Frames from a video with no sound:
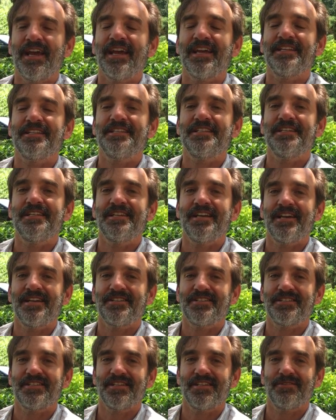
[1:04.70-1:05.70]
and
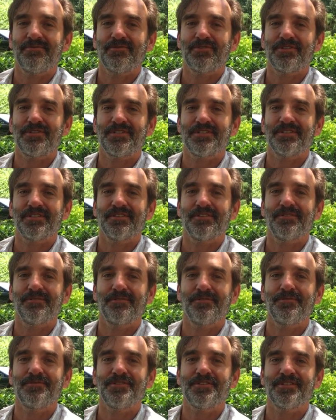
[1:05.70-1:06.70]
THC, which is the
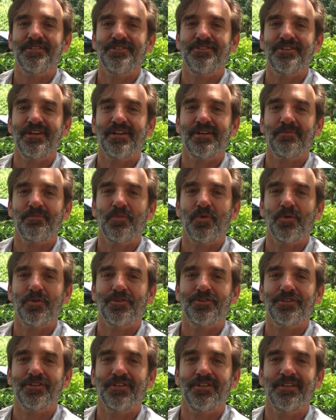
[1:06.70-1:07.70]
hallucinogenic
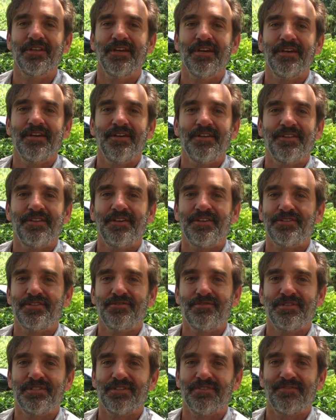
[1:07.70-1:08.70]
portion, the
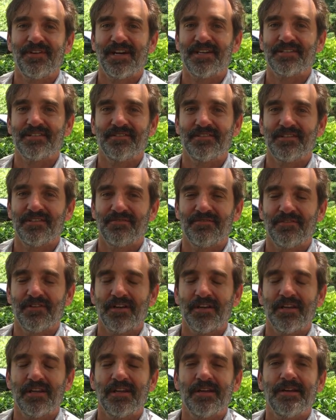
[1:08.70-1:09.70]
histories are vastly
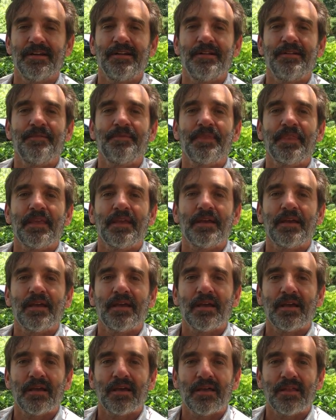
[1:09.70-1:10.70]
different.
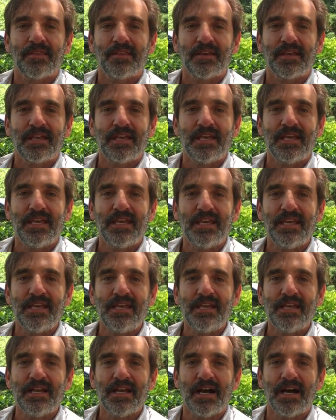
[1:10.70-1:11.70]
The
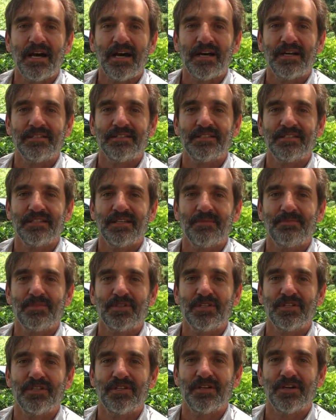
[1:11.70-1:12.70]
key concept
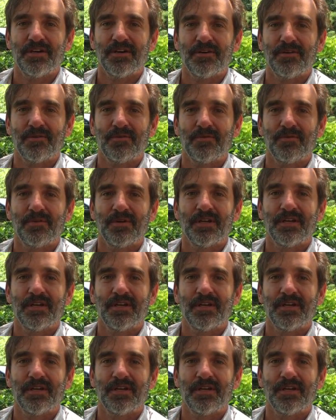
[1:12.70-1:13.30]
to know